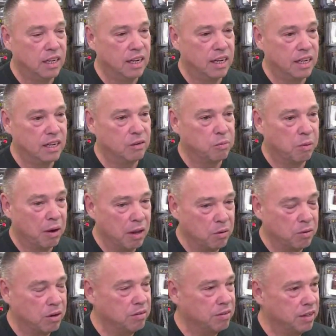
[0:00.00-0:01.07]
it probably
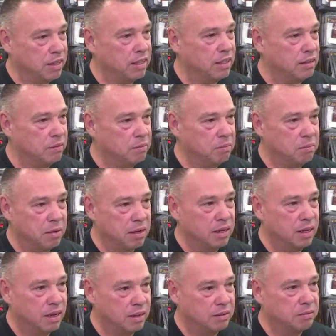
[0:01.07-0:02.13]
would have ended
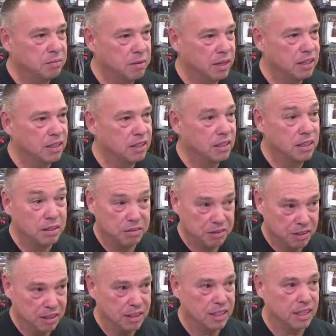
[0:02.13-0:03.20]
uh, much
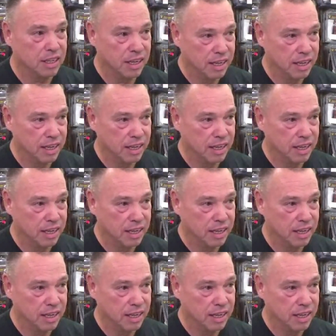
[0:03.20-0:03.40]
differently than it